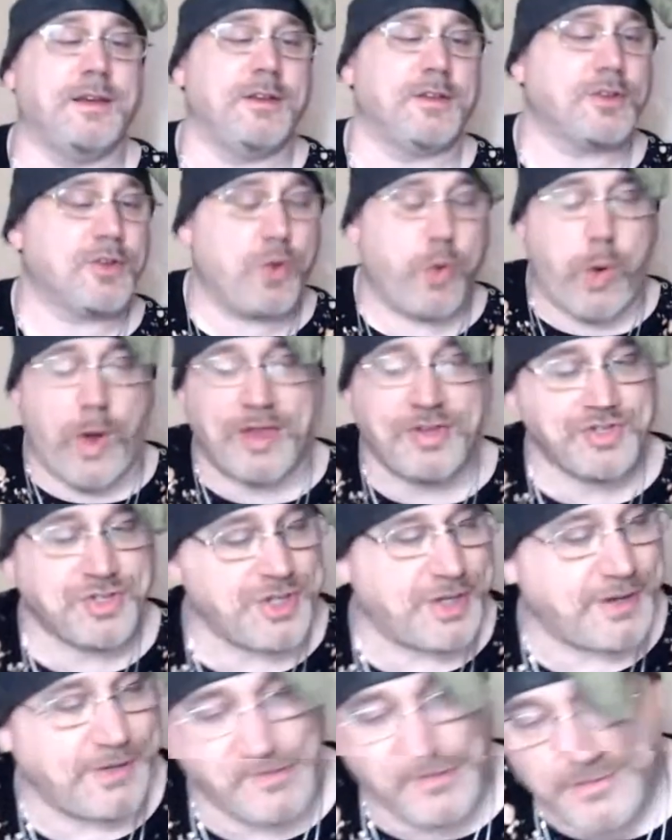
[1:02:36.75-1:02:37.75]

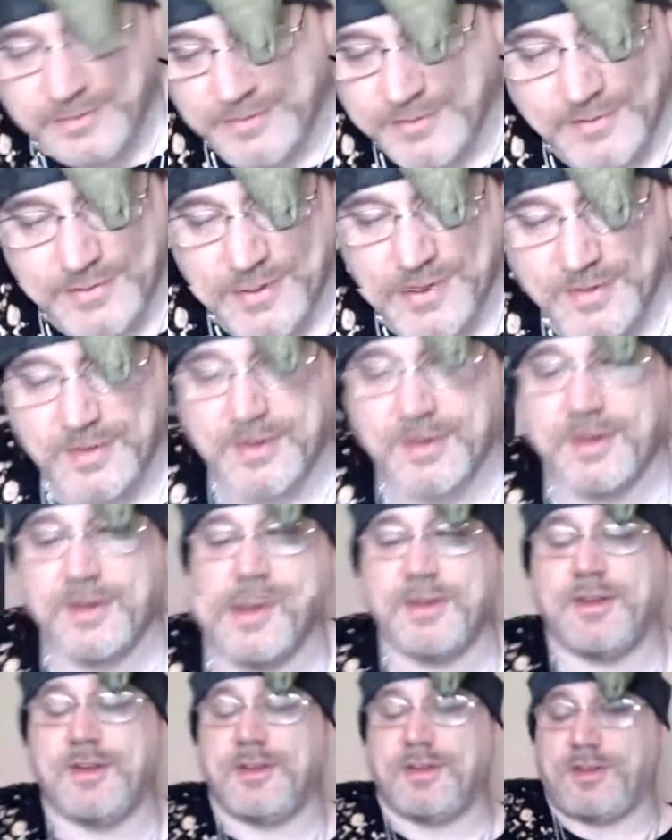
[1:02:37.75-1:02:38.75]
questions,
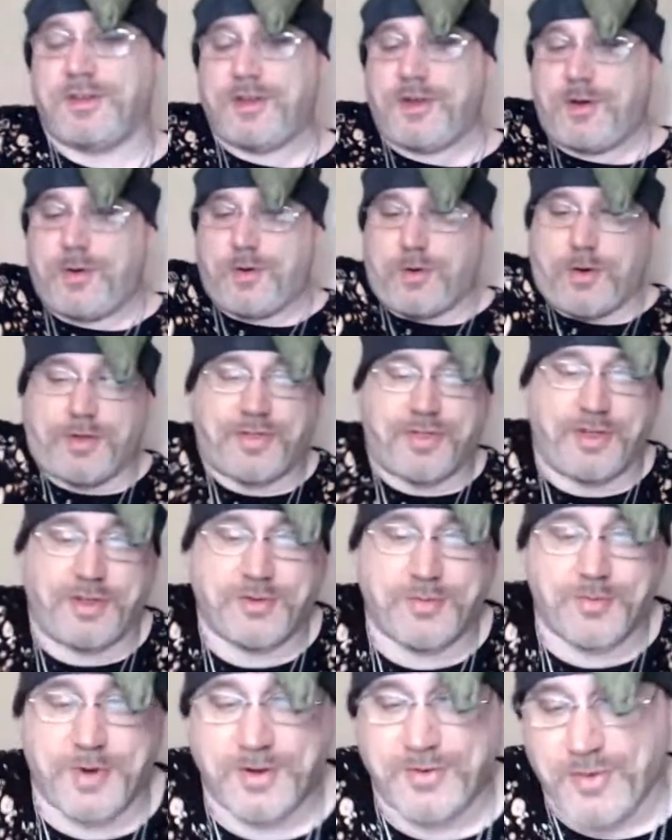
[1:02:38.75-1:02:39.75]
you know, or things
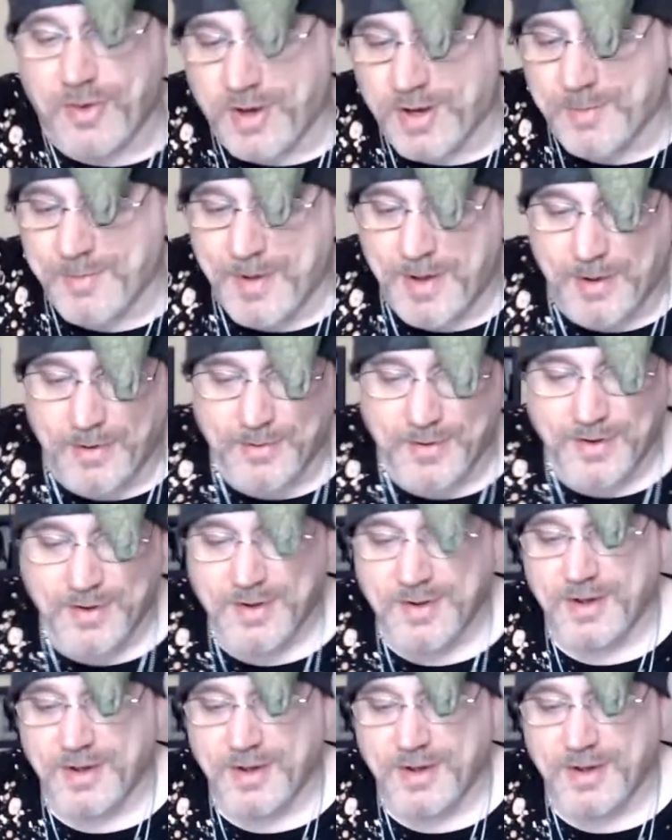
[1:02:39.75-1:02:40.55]
you want to talk about?